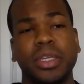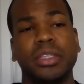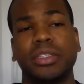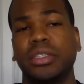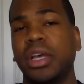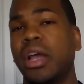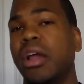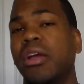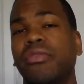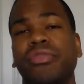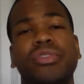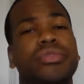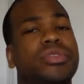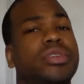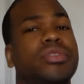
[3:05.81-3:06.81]
Me and Sarah
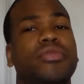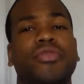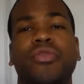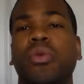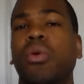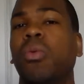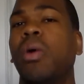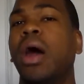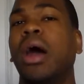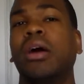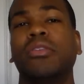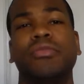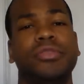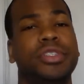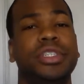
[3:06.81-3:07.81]
have used it for a
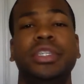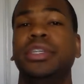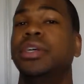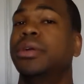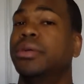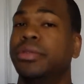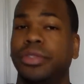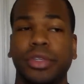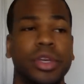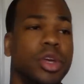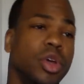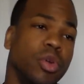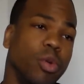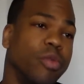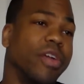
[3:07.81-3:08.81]
while, for years.
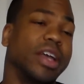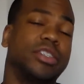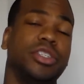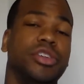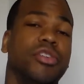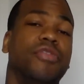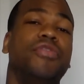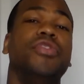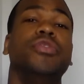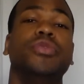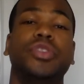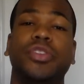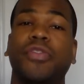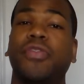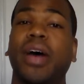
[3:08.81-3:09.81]
We've actually
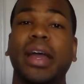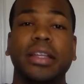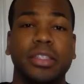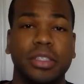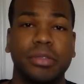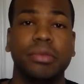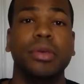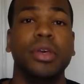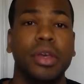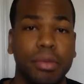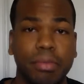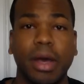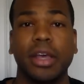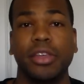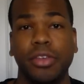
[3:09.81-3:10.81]
diffused fights
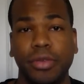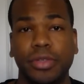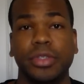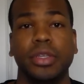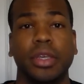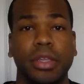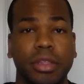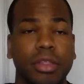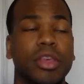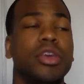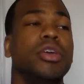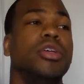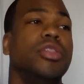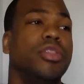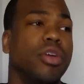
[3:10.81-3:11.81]
by using it.
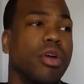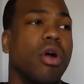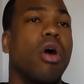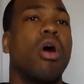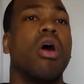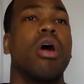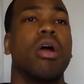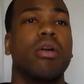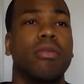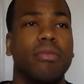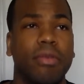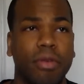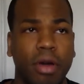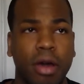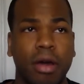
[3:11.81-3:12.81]
There
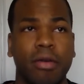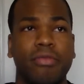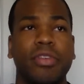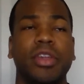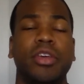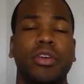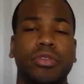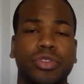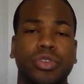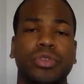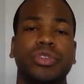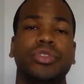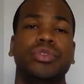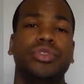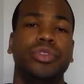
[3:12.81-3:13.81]
are uh, videos
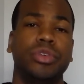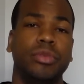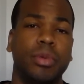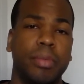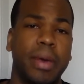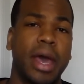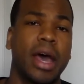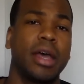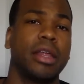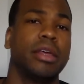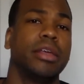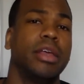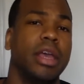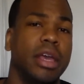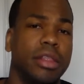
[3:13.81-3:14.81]
on YouTube
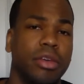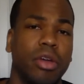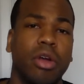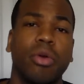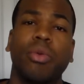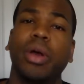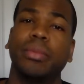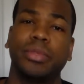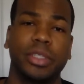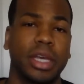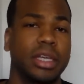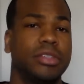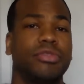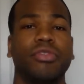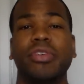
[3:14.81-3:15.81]
about it, and there are
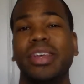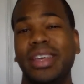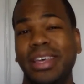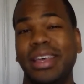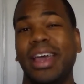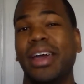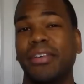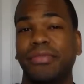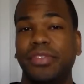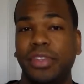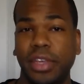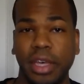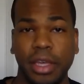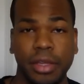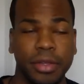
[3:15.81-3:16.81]
websites for
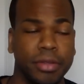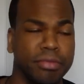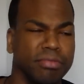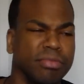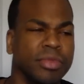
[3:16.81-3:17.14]
EFT.